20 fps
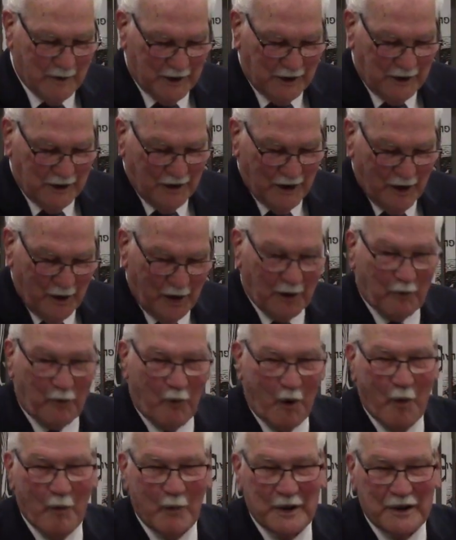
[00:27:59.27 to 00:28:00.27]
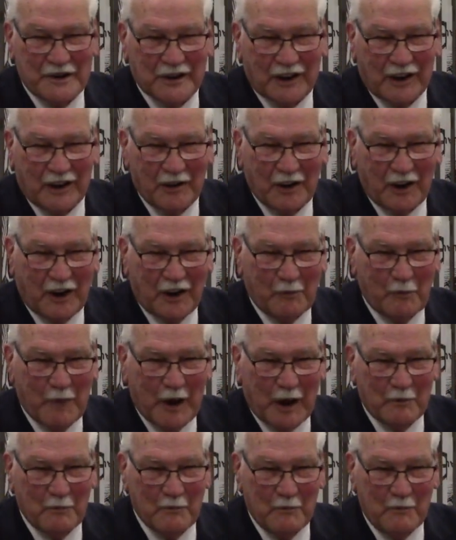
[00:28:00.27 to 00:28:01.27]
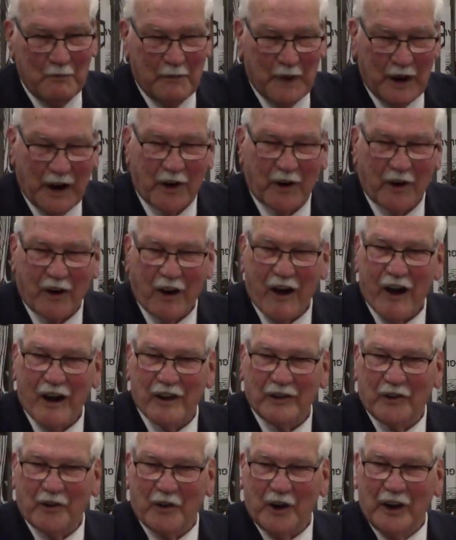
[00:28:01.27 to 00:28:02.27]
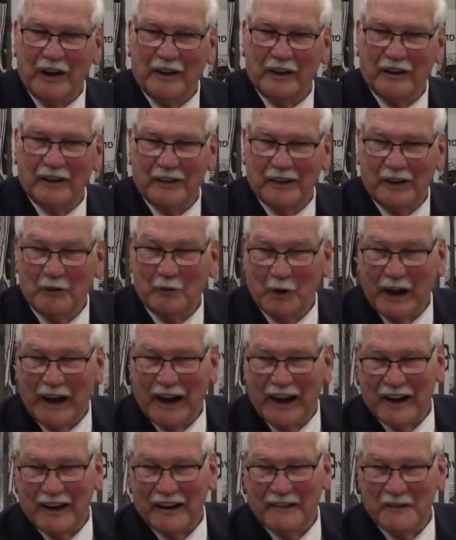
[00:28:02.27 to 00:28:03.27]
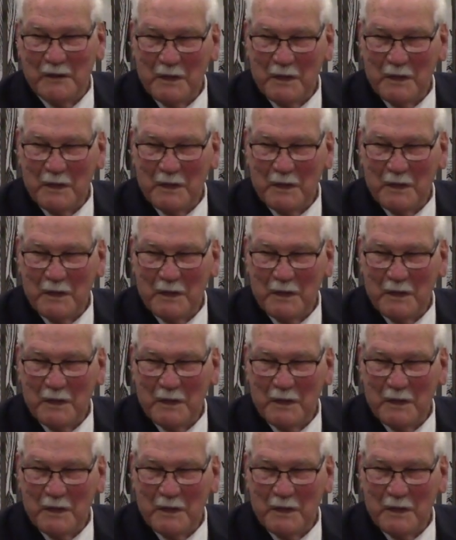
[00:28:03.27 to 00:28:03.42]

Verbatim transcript: Do you know the Romans could, could make better concrete than we can?